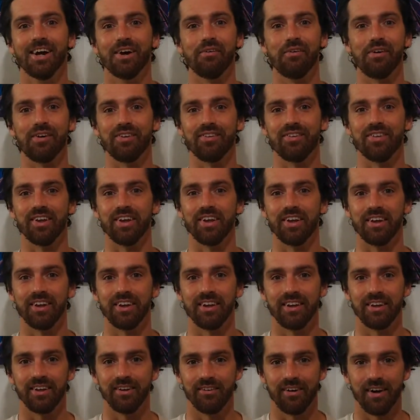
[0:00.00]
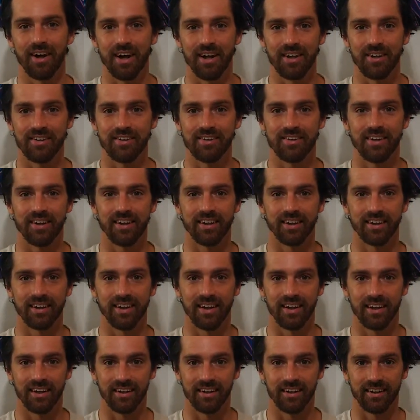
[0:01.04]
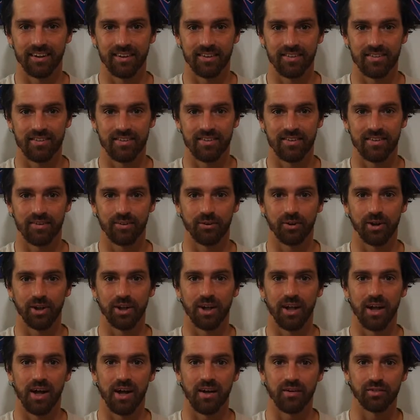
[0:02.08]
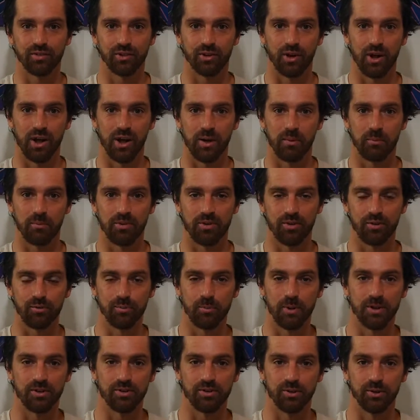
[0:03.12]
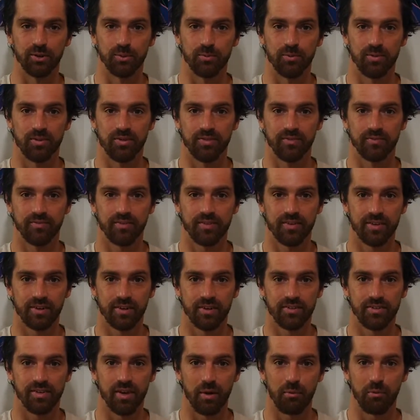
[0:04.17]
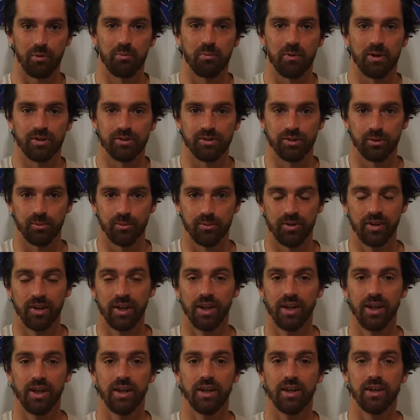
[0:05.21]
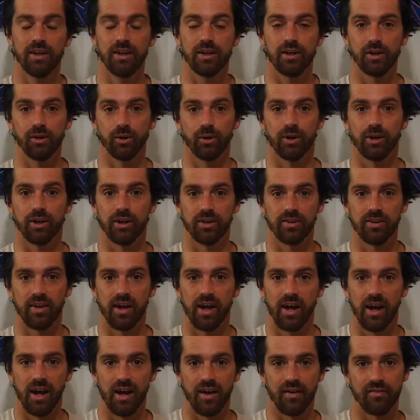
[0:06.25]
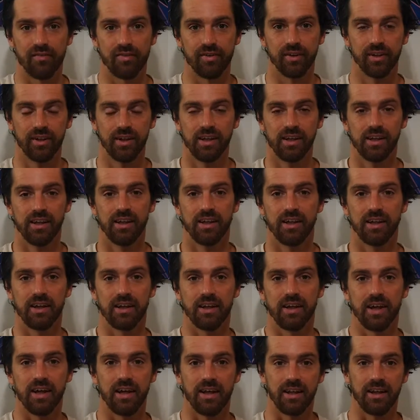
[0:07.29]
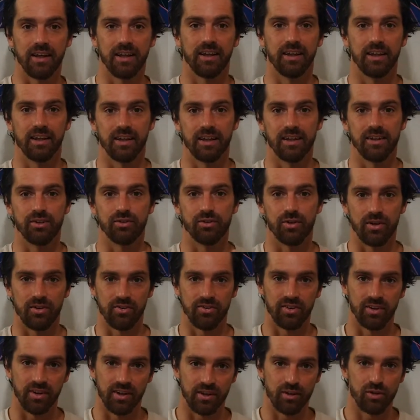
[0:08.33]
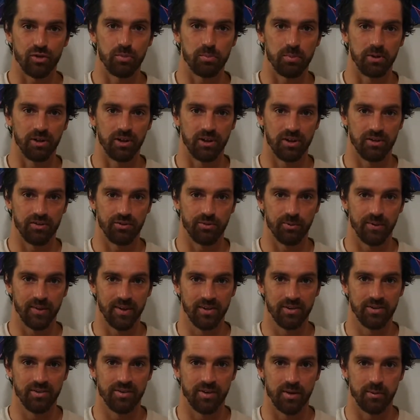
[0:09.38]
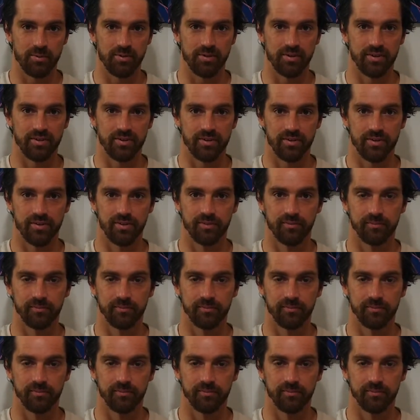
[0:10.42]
was that you had to take at least three and a half grams of mushrooms psilocybin mushrooms in order to have any interesting experience with this substance.